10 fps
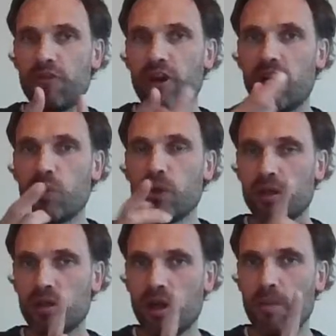far we
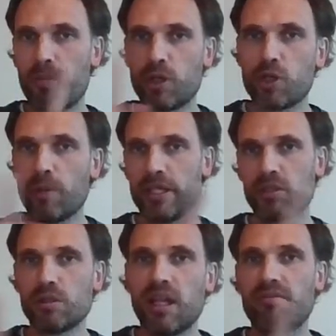are perturbing
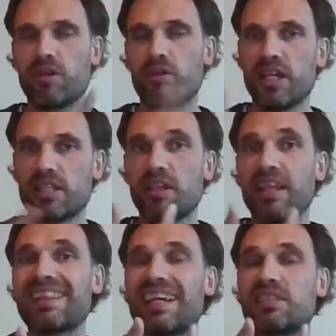to the left and right.
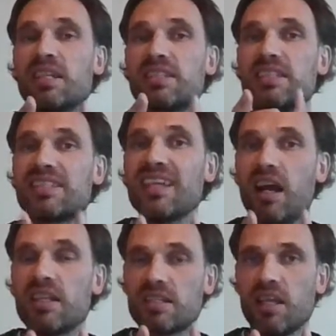So like that's the
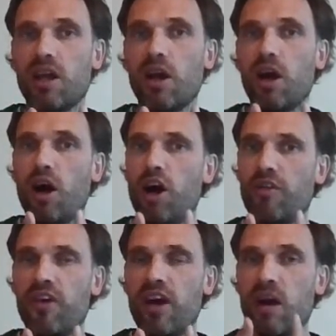size
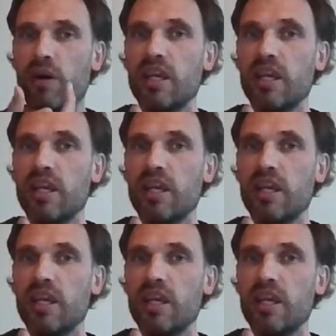of our